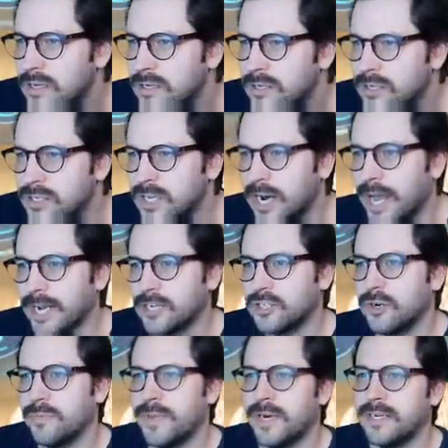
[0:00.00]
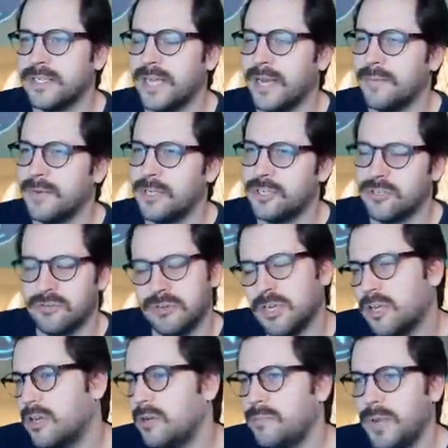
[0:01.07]
Just an extra bit of damage? It
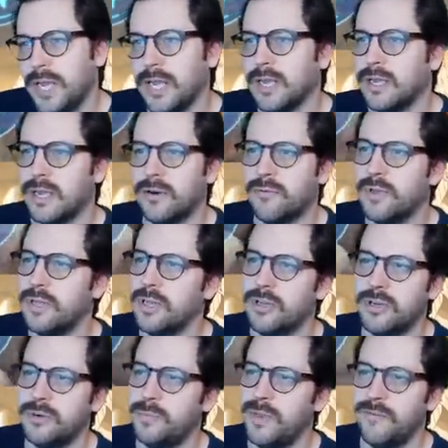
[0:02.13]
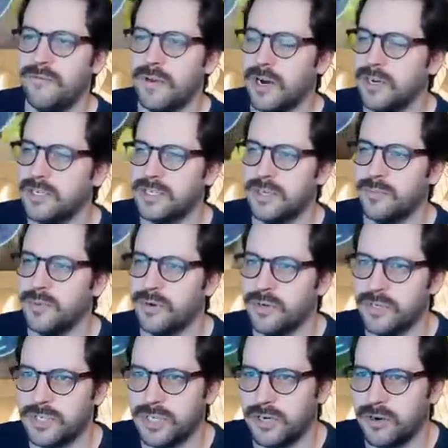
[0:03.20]
could be. It really could be very similar to
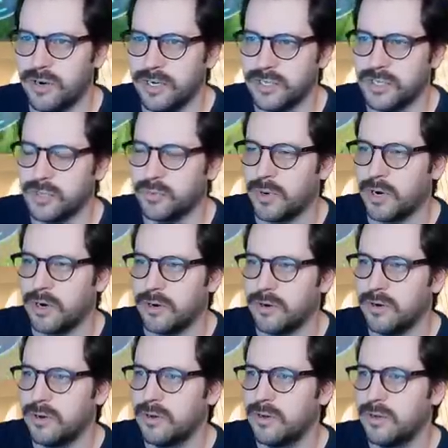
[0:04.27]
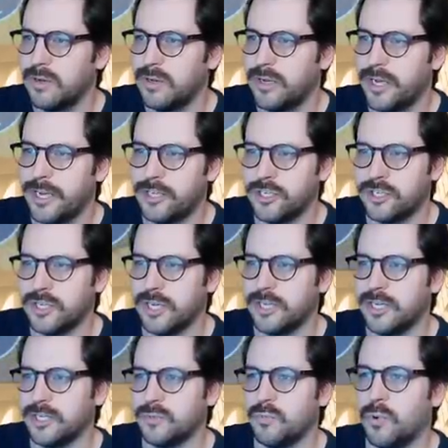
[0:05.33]
Cinderace's burn. It just like
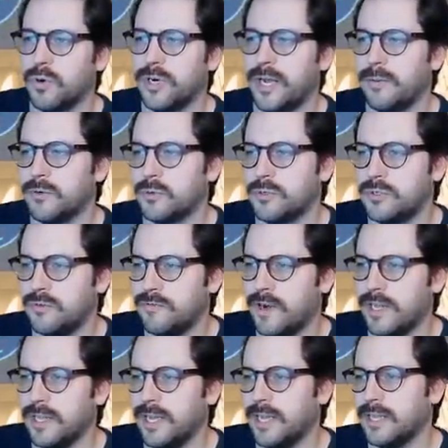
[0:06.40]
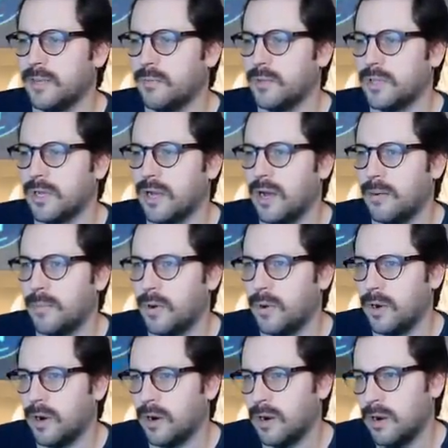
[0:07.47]
does more damage once you finally hit them with the combo
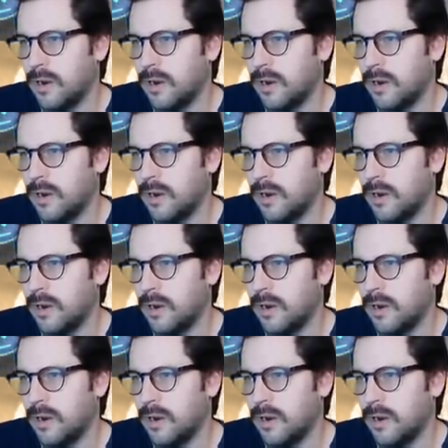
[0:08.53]
here.